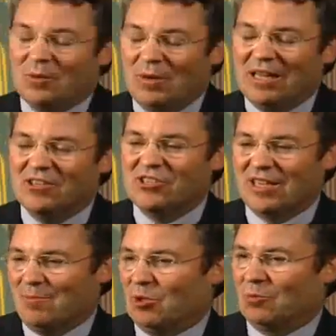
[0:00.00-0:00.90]
Well, there's a
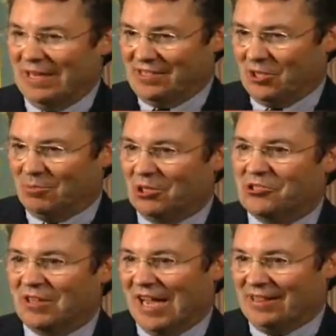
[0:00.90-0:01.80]
couple of ways to
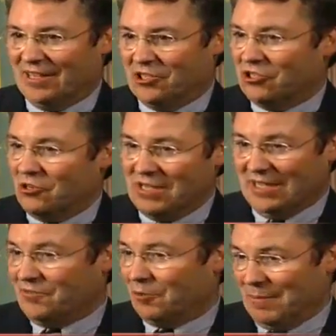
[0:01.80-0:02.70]
approach that. There's no
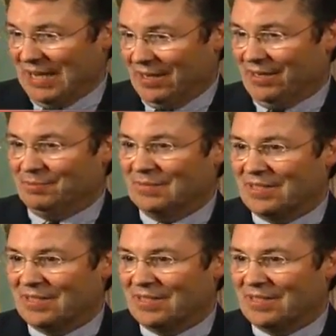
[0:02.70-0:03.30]
test for men.